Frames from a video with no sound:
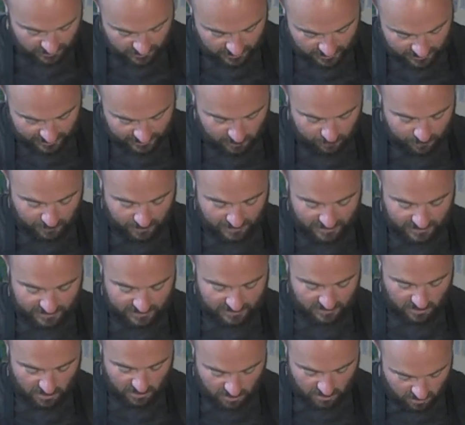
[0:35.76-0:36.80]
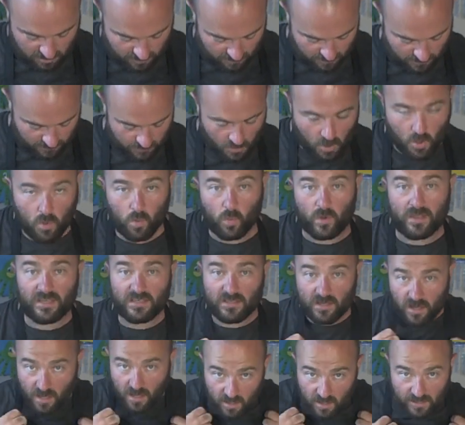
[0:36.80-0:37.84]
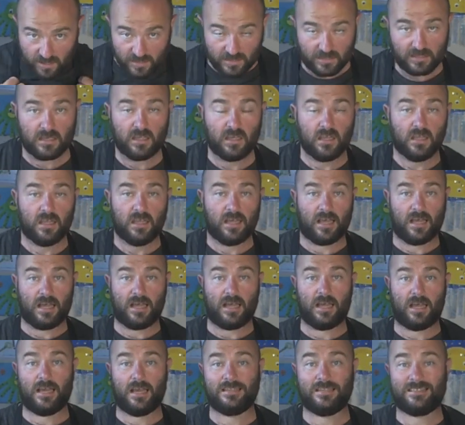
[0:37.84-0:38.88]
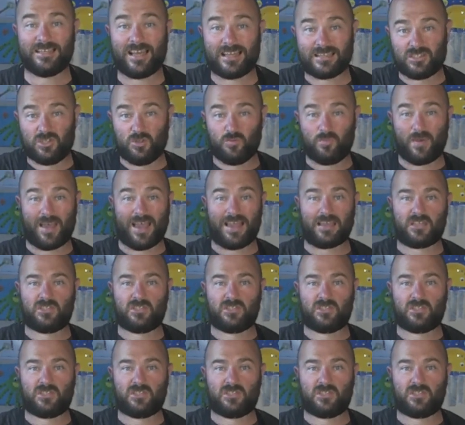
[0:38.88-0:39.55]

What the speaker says: a little piece of week 9 task 2 bag.